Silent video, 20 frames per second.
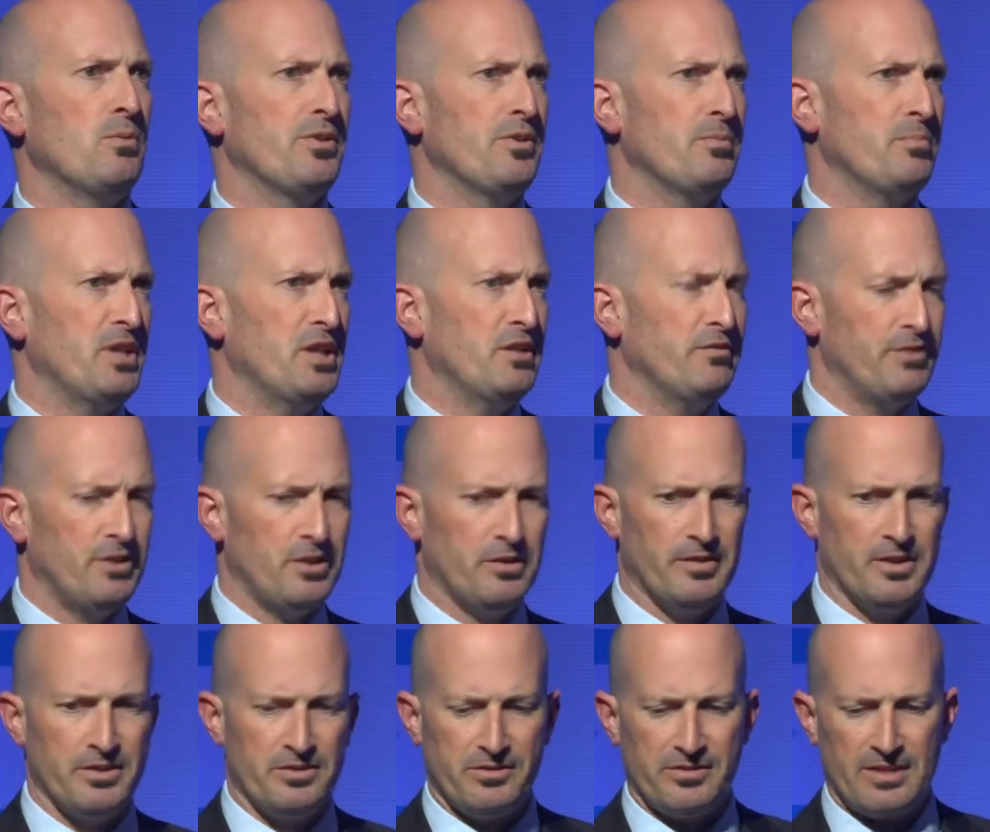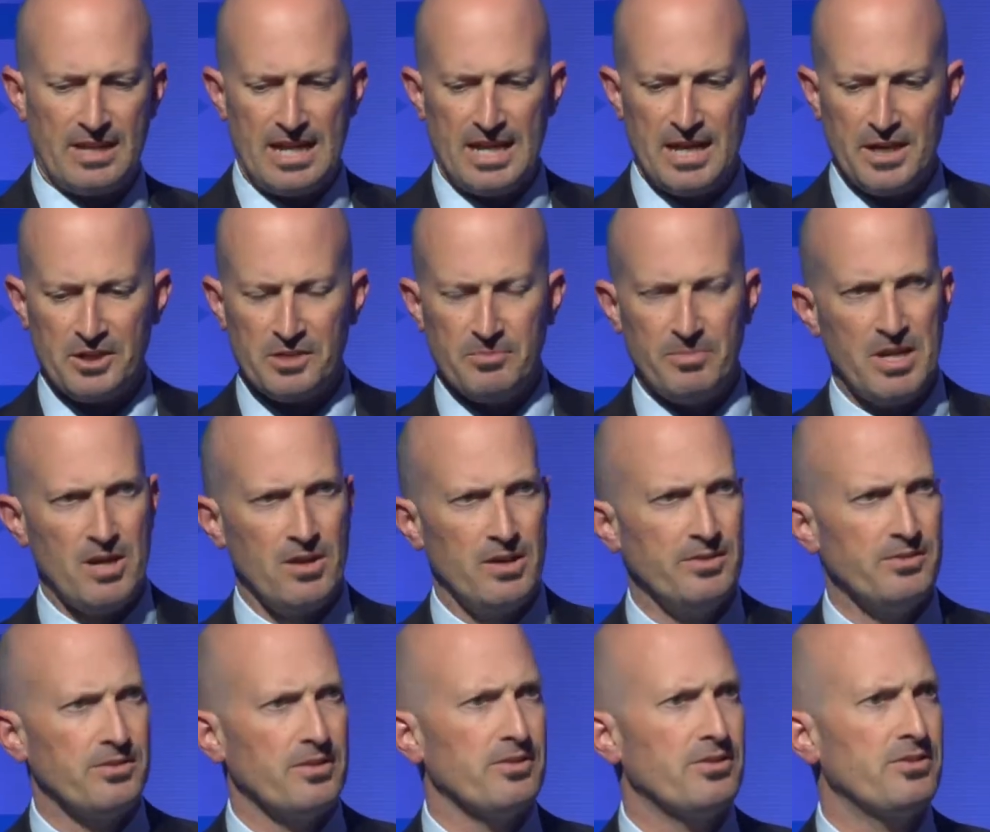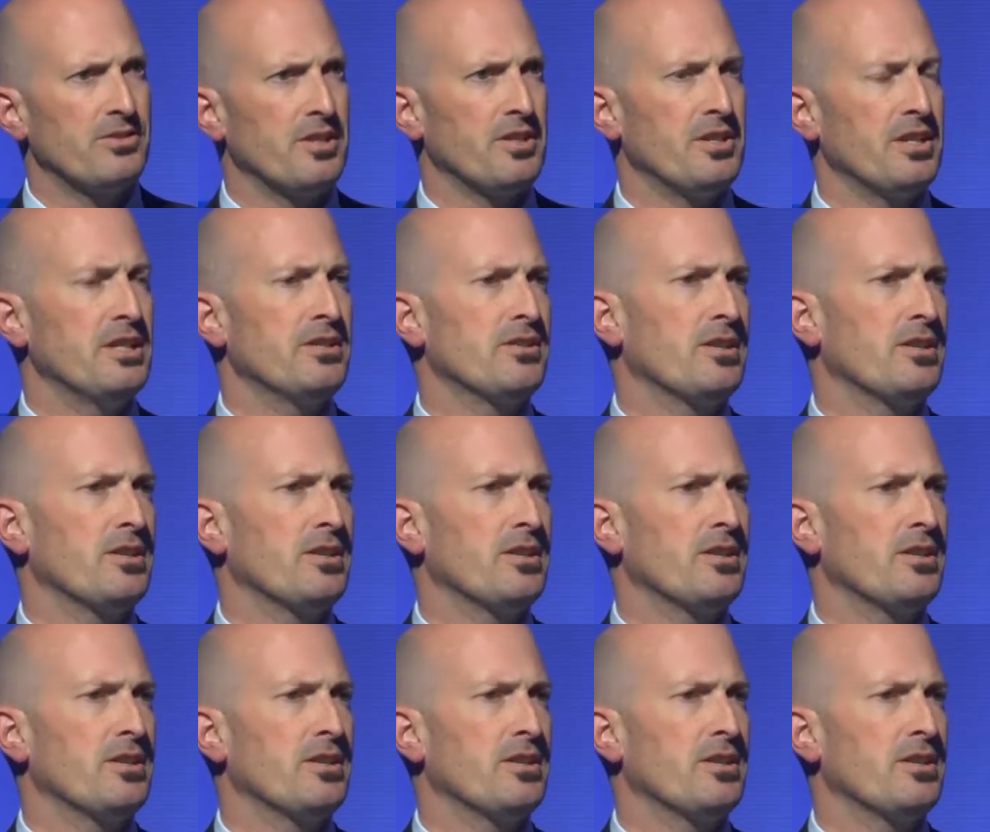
with the benefit of his experience in Sydney,